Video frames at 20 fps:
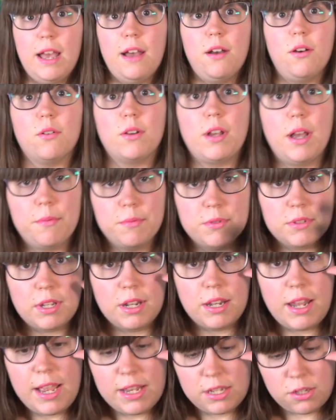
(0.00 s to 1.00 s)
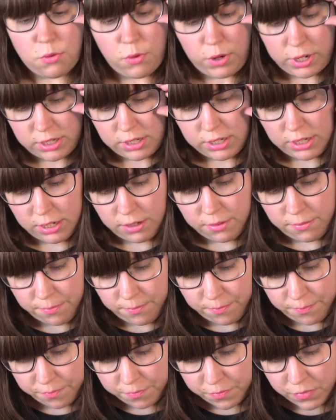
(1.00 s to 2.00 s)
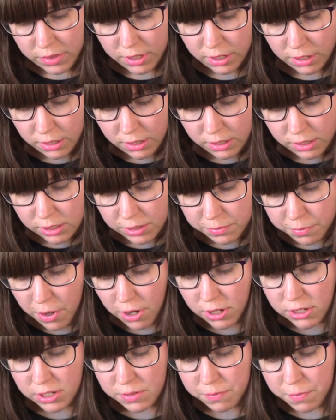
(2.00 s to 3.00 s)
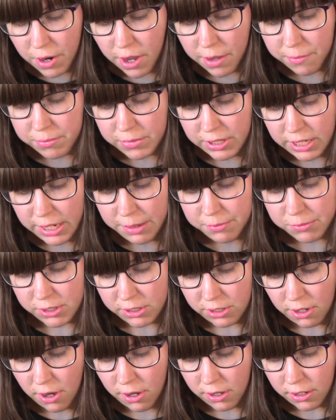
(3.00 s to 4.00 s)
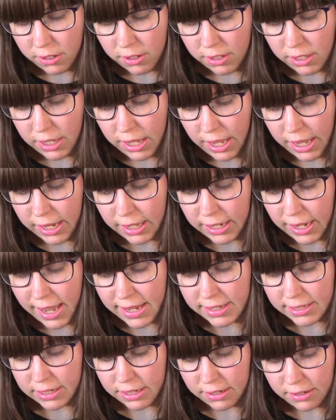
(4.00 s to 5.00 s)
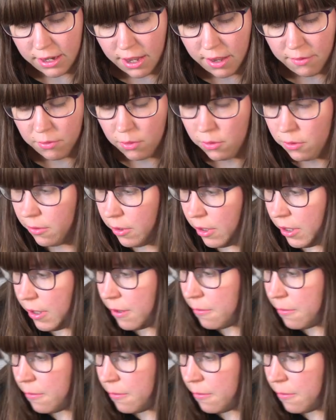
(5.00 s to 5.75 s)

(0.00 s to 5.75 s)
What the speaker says: now comes the last question. SpongeBob theme song, a classic novel.